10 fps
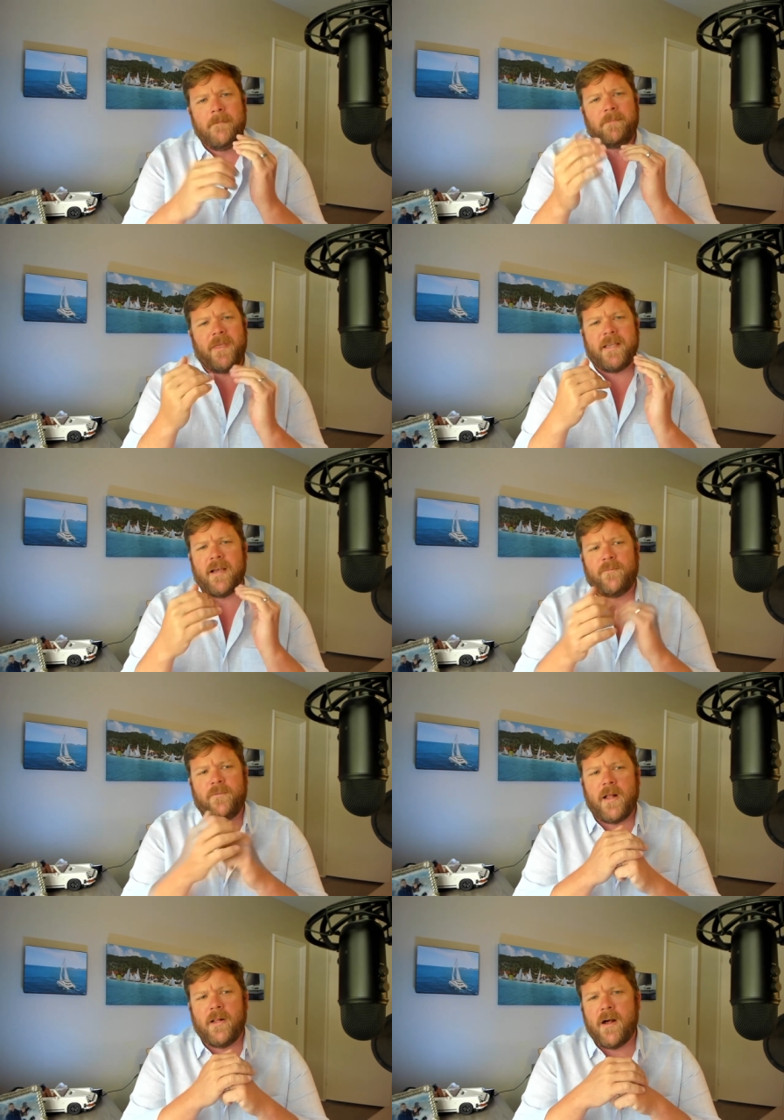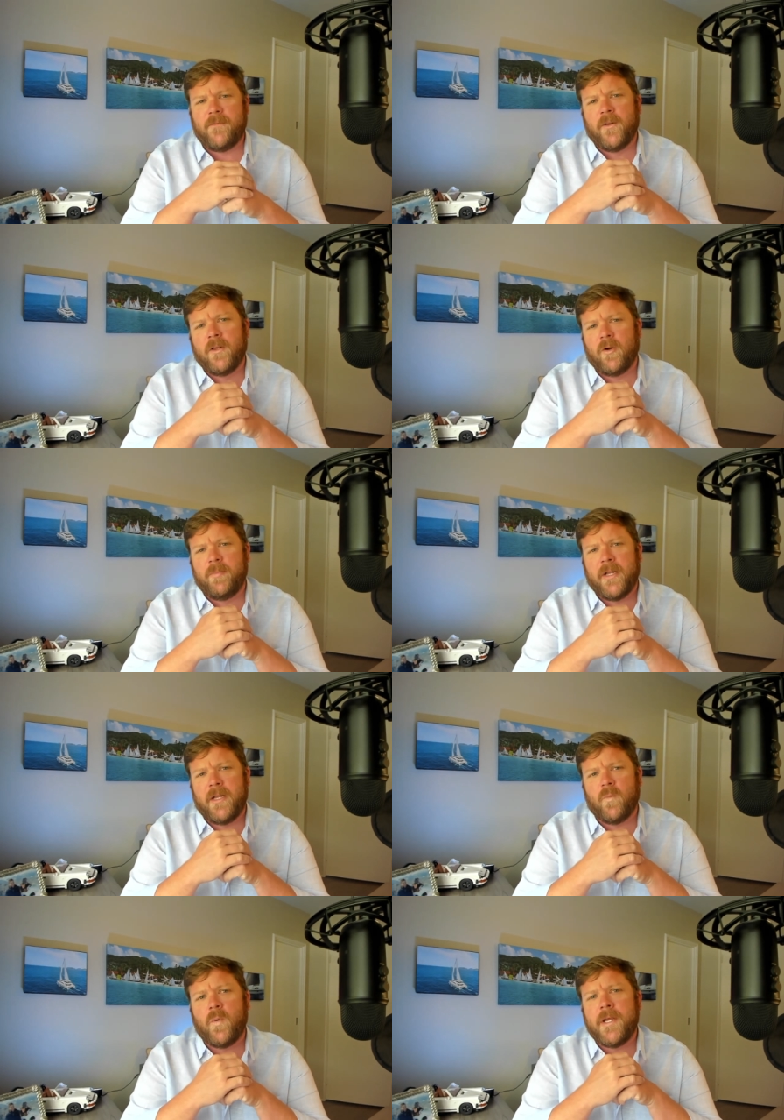They kind of fell off a little bit
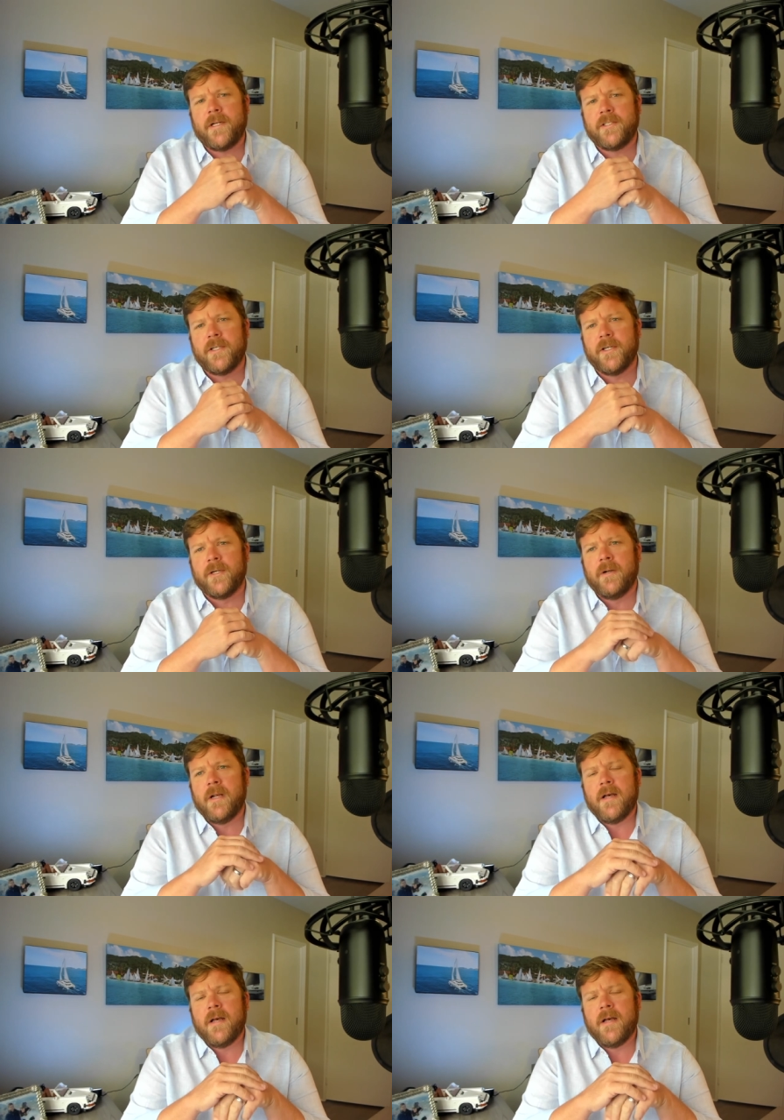in week two.